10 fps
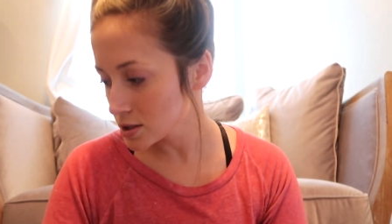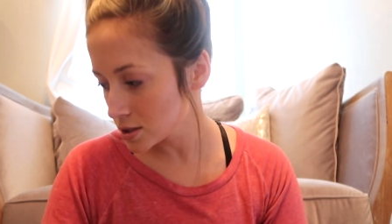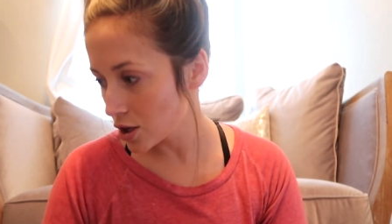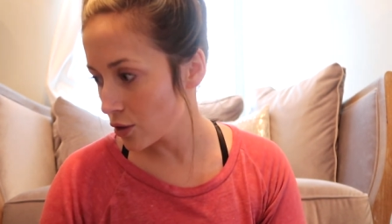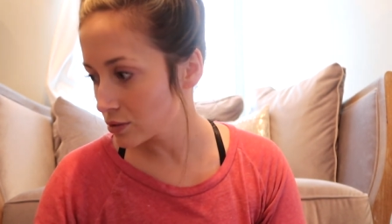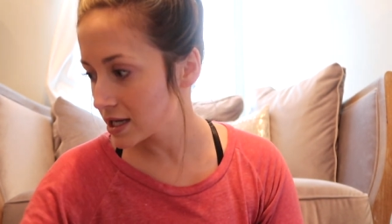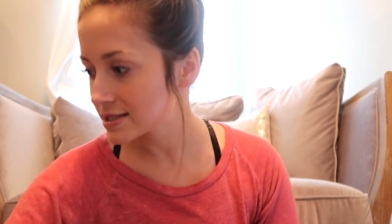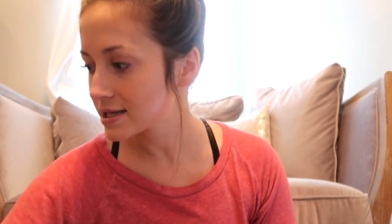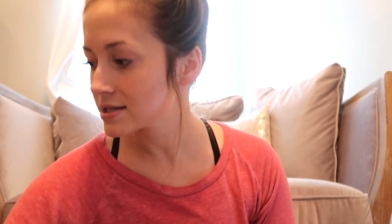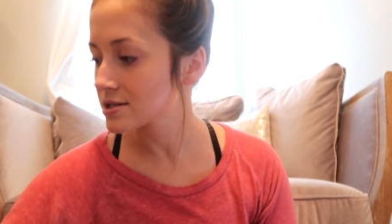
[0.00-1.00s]
So
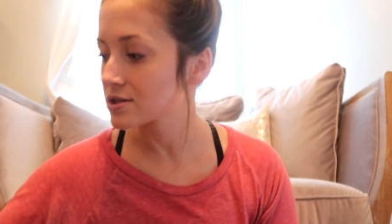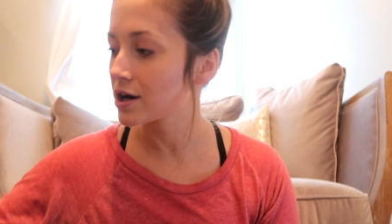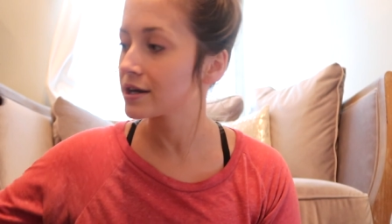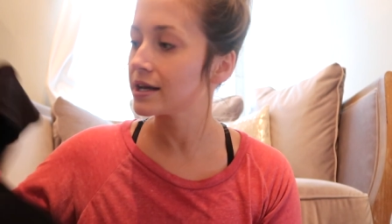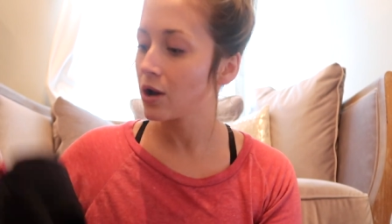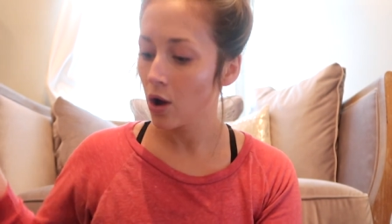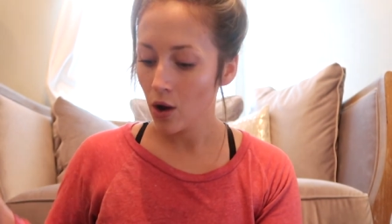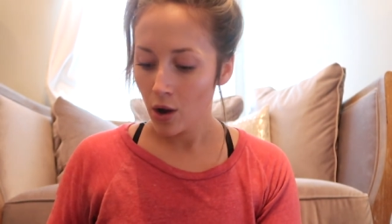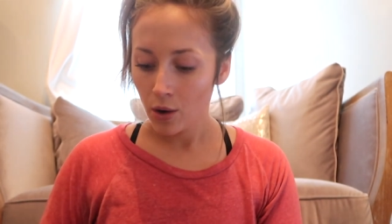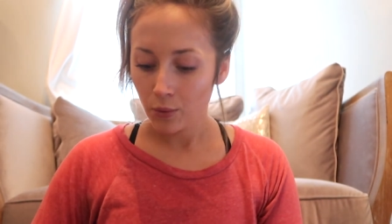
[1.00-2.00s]
let's get started
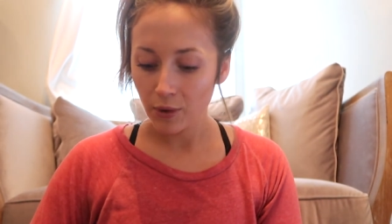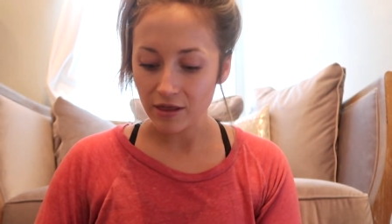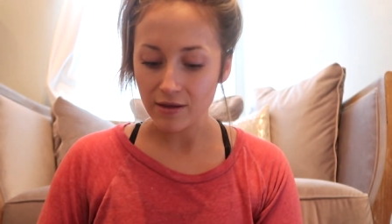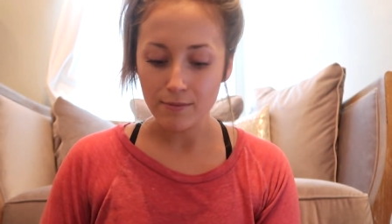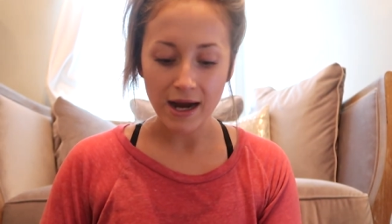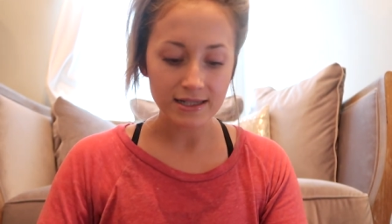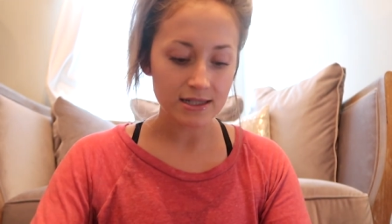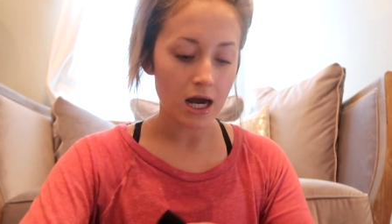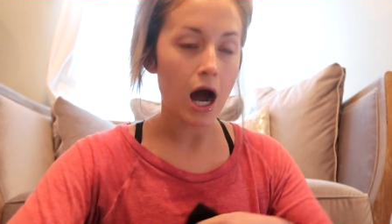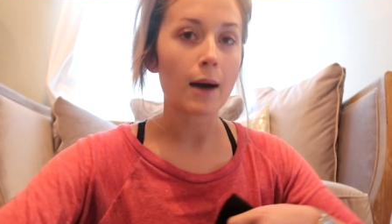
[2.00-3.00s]
with my
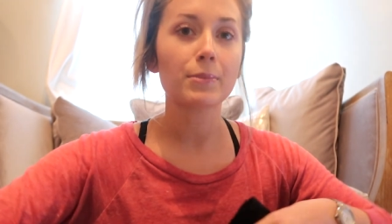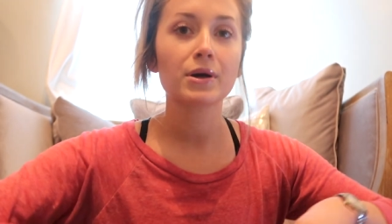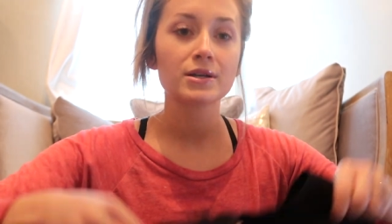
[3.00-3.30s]
top.